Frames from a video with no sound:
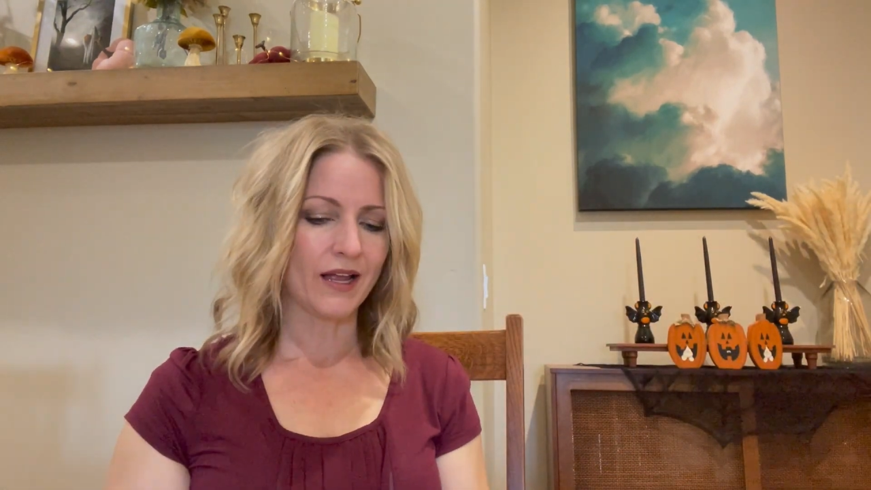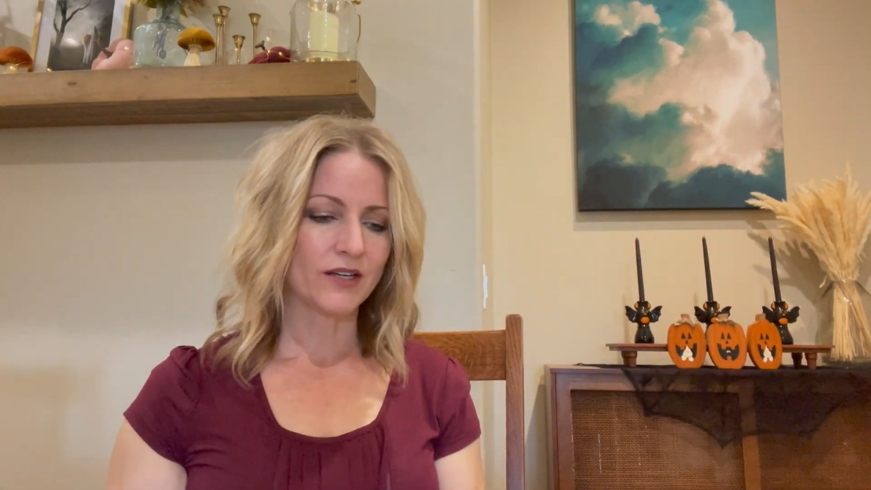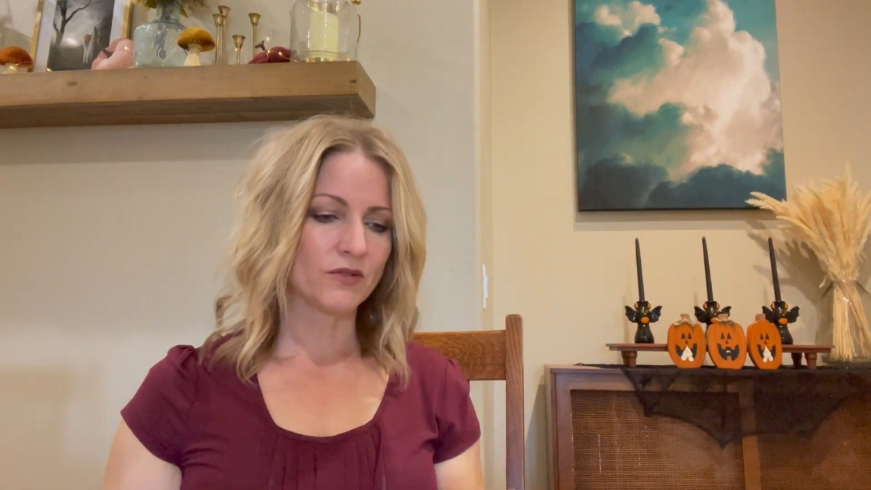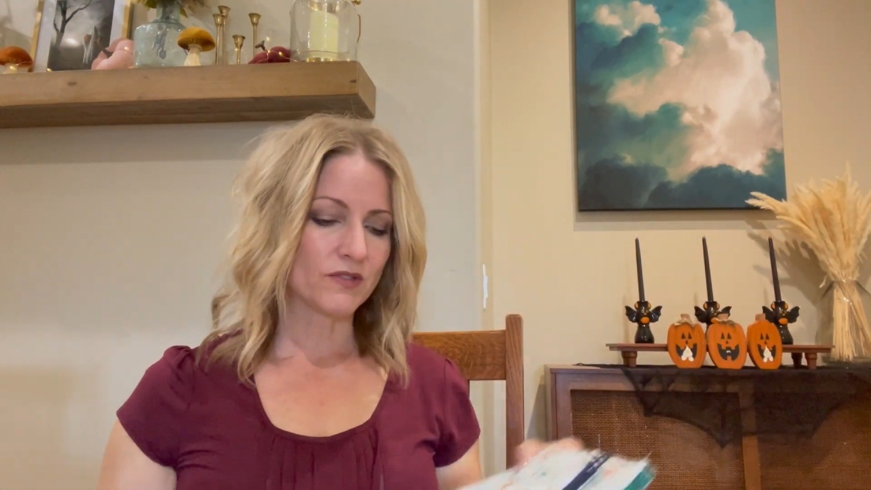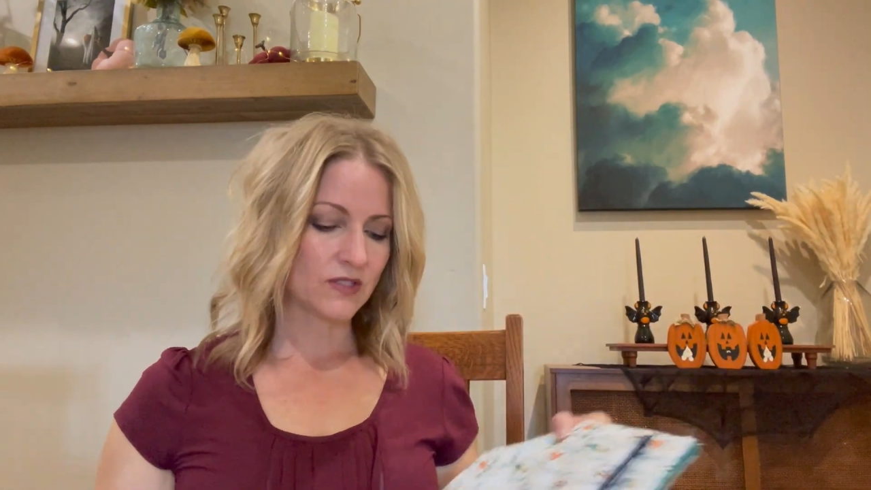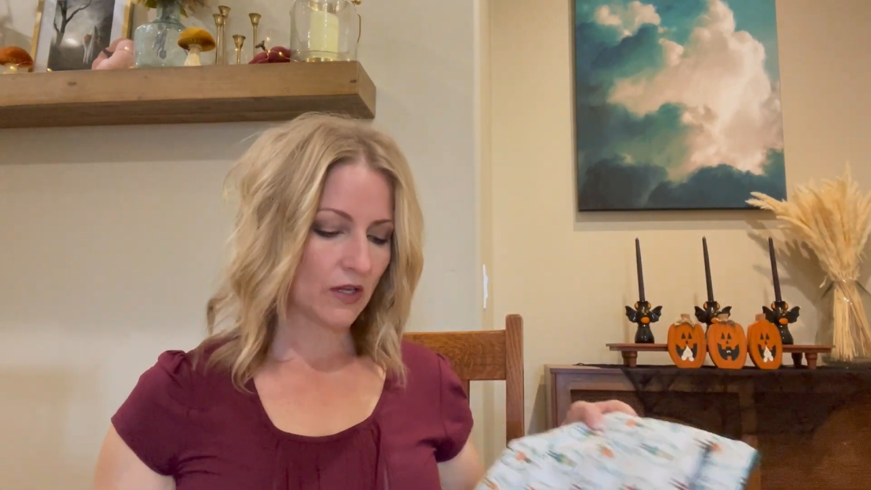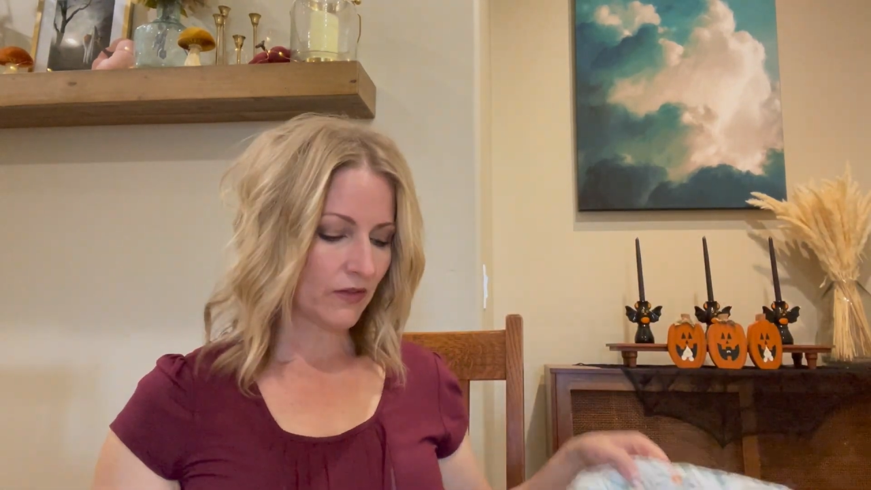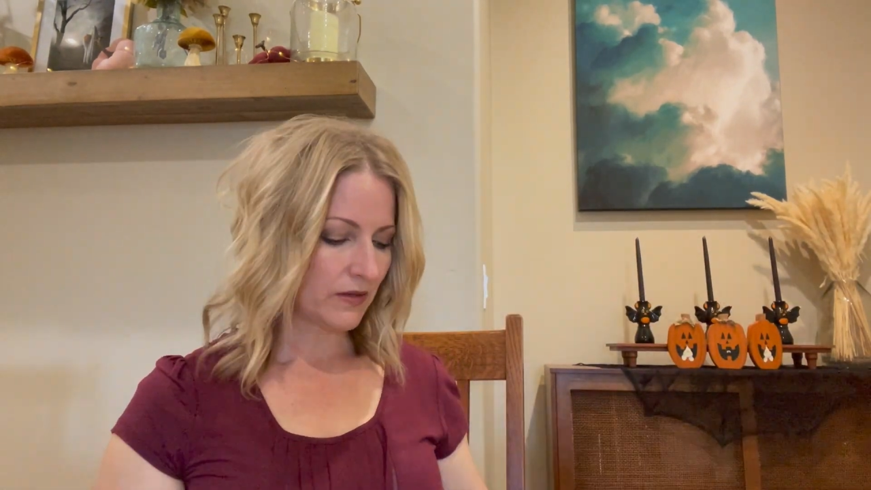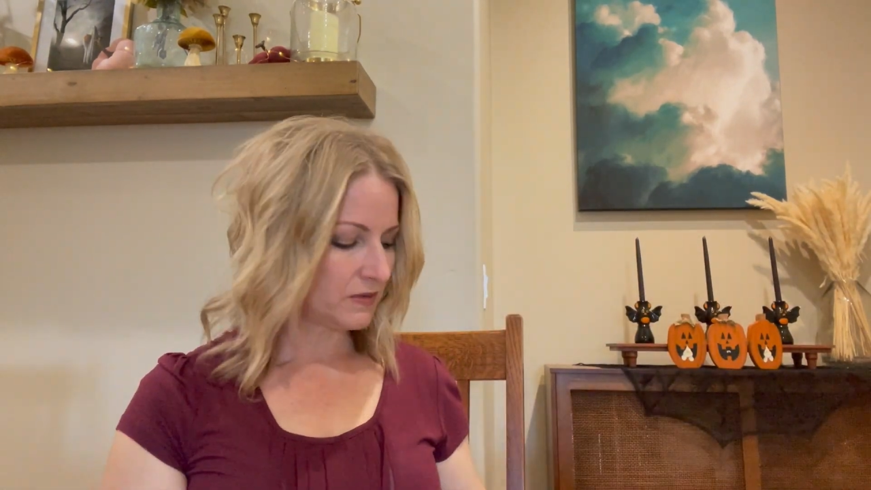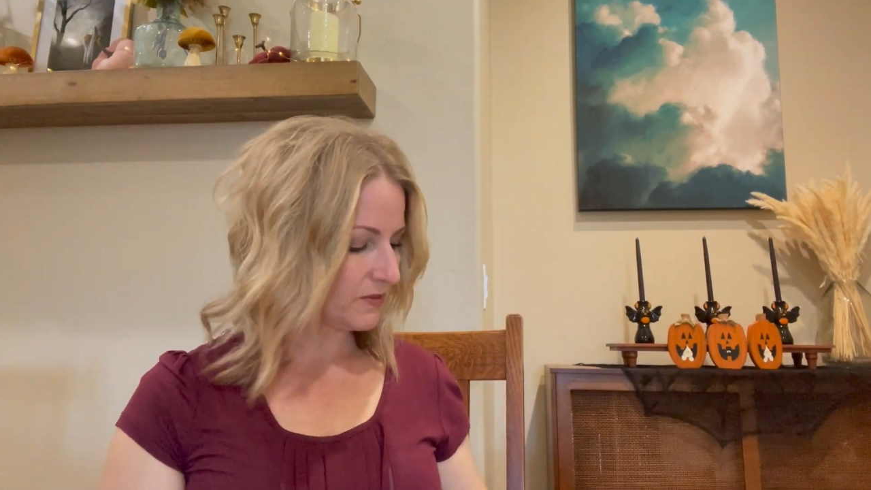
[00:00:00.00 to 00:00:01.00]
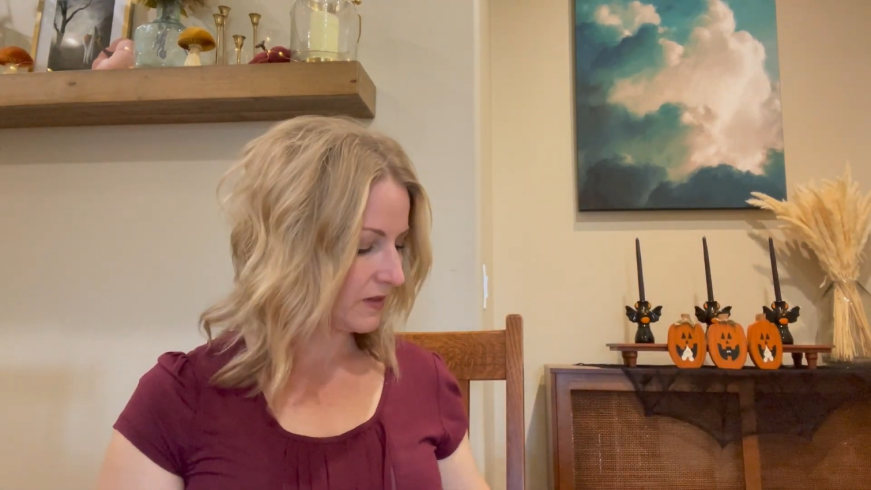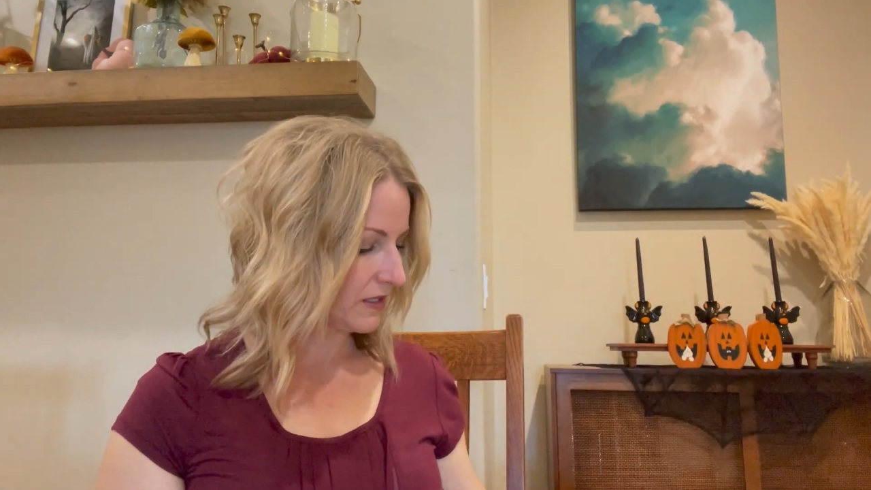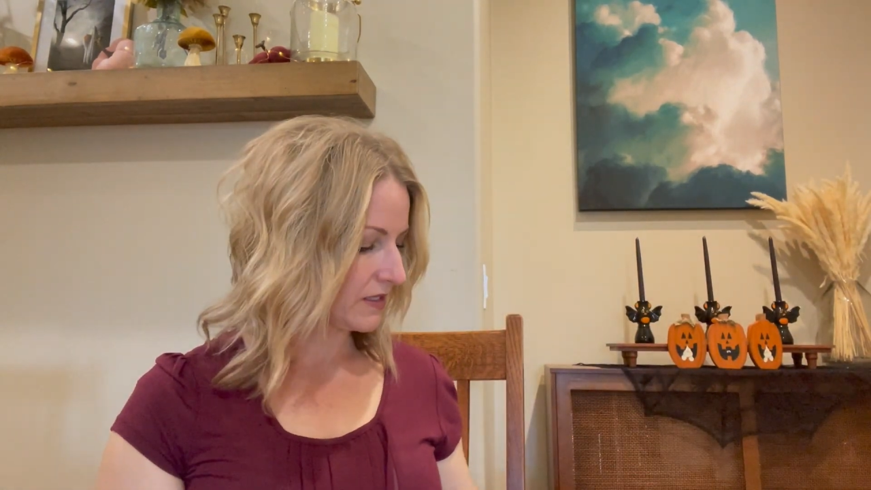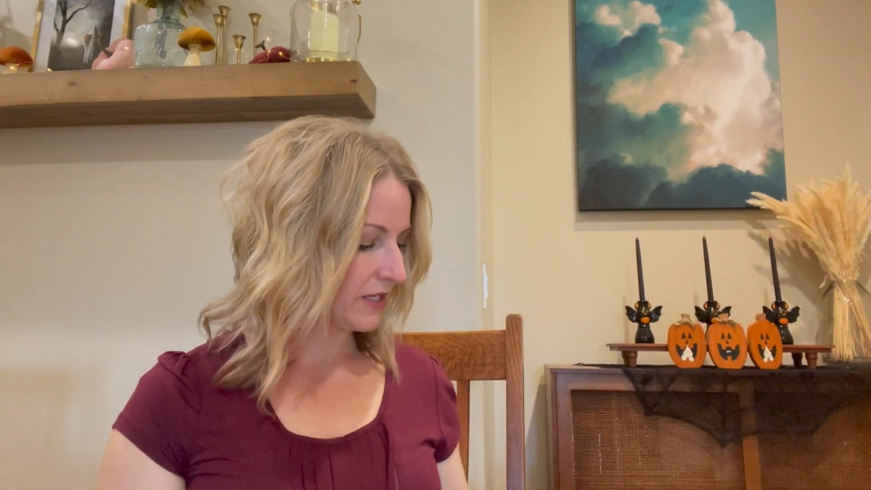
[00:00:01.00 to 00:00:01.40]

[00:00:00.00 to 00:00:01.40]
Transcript: I don't sell them, is because